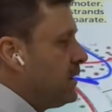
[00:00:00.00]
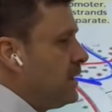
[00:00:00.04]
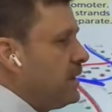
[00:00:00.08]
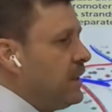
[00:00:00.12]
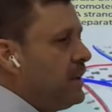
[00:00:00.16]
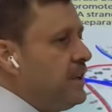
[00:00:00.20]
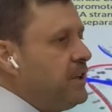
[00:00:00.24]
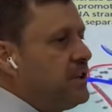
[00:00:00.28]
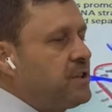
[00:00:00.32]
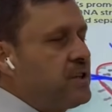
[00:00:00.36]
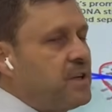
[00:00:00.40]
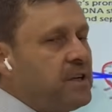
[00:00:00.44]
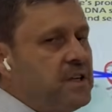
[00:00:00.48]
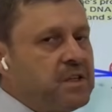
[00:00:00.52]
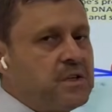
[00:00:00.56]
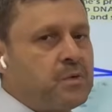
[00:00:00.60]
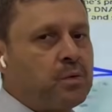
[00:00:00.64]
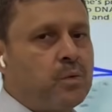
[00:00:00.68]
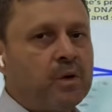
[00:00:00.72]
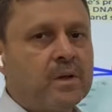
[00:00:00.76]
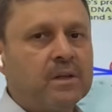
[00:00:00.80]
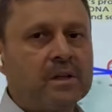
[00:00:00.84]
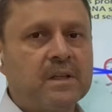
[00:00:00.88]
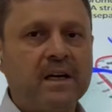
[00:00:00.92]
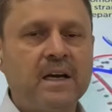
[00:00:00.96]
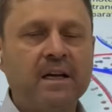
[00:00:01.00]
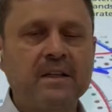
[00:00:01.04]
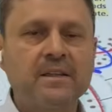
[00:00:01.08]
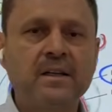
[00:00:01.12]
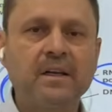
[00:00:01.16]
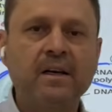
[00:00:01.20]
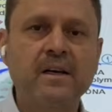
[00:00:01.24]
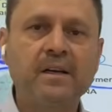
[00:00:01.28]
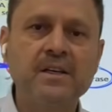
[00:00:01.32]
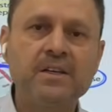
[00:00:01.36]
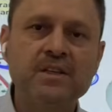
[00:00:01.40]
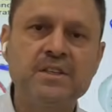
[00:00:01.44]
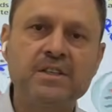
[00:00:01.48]
until it reaches what?
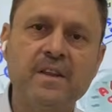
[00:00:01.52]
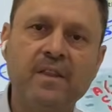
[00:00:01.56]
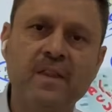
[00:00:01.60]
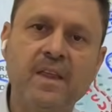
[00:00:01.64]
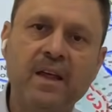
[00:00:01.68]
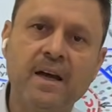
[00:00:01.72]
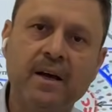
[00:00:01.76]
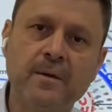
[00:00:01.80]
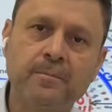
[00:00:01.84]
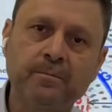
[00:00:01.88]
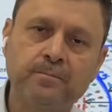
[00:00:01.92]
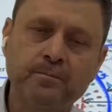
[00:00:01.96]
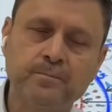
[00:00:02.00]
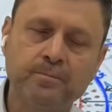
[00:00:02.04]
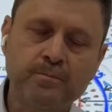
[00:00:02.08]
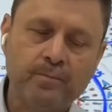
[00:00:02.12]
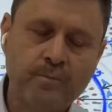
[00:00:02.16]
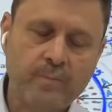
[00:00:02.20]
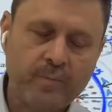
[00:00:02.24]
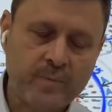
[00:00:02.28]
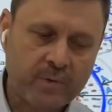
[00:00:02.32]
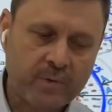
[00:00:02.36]
Until it reaches the